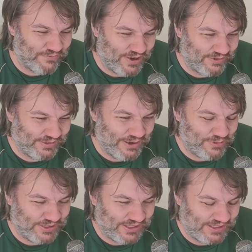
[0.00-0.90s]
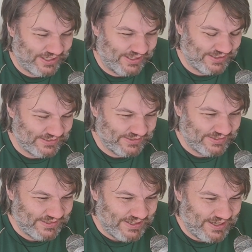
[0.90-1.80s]
finder with that one the other day.
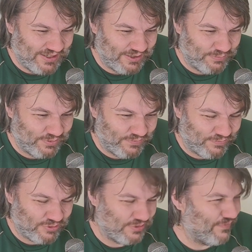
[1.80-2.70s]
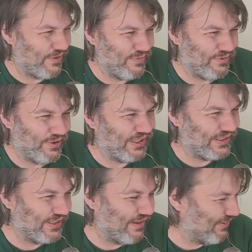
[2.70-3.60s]
But if I remember correctly, it
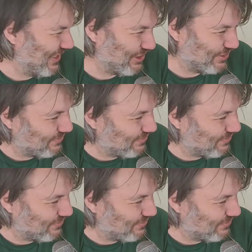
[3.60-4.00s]
didn't have the engine.